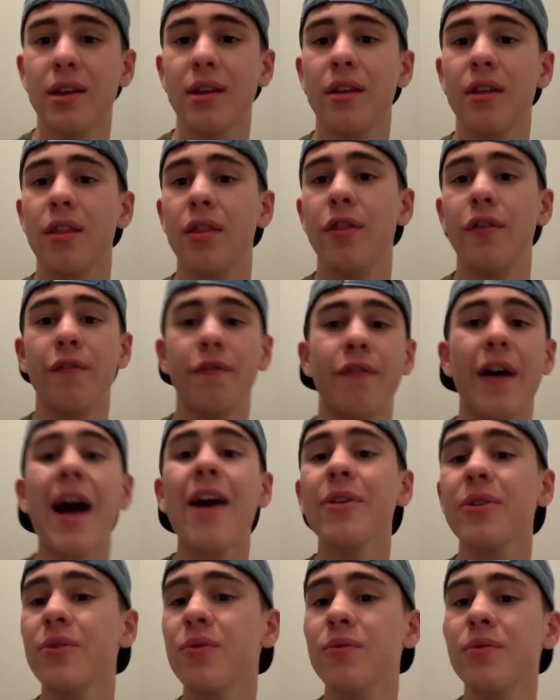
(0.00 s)
The
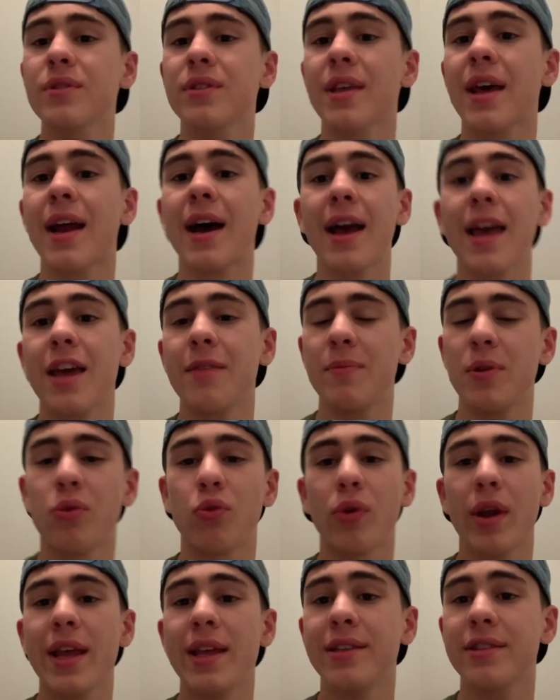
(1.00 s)
values that I had been
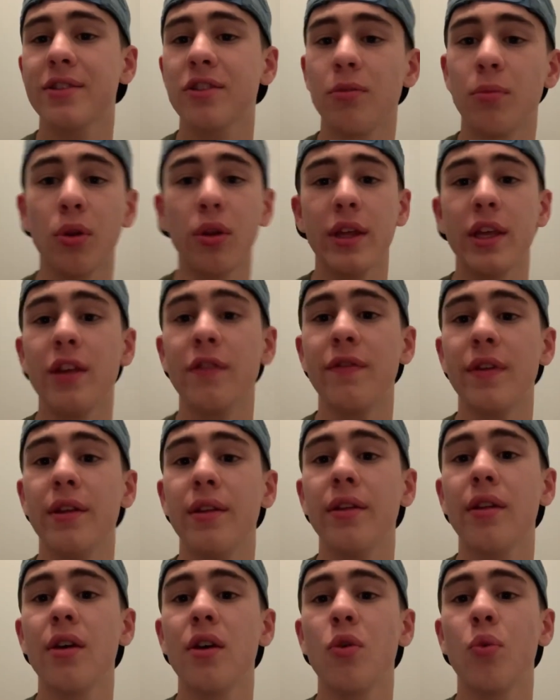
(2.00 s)
raised to believe in,
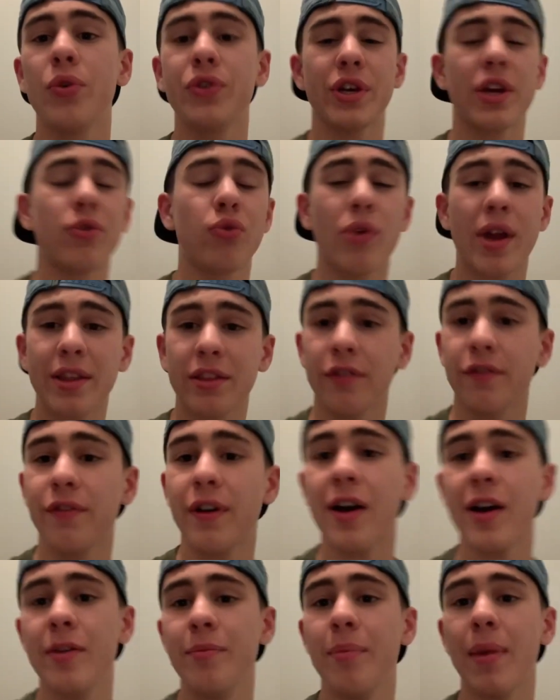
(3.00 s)
which had
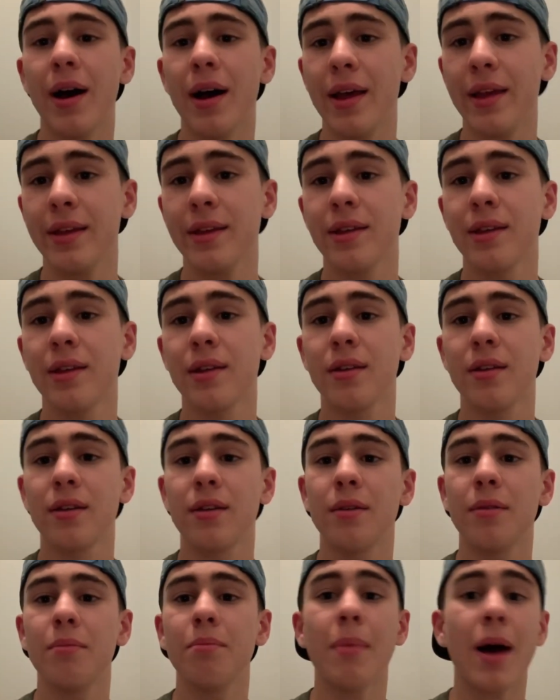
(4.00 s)
rectified
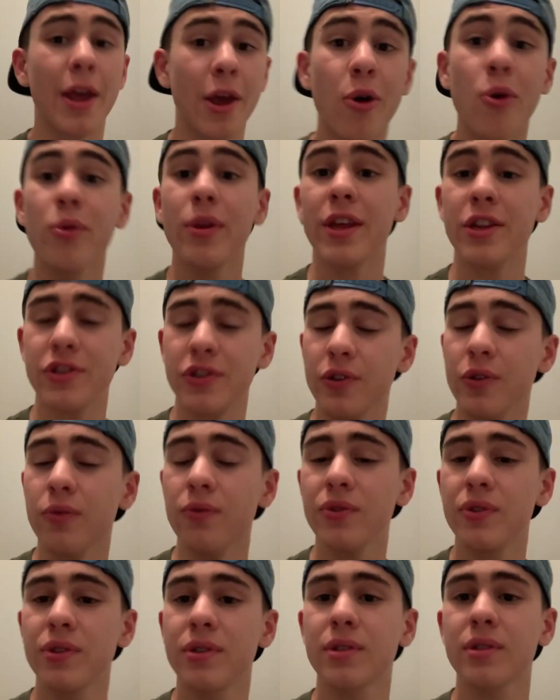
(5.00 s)
my own
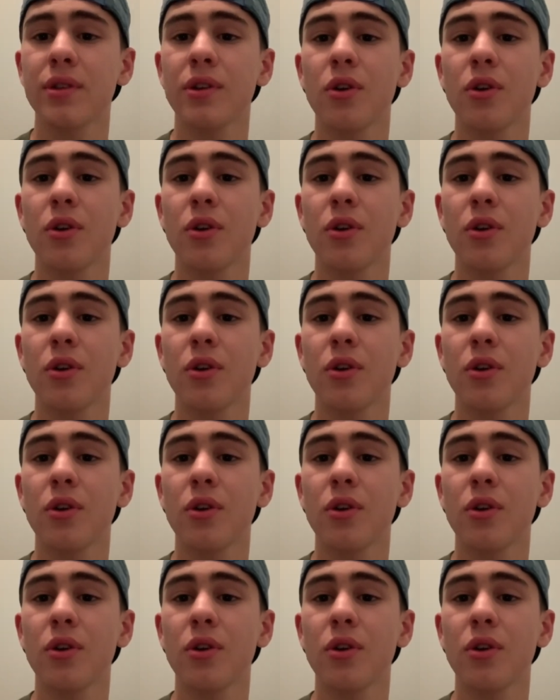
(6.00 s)
issues,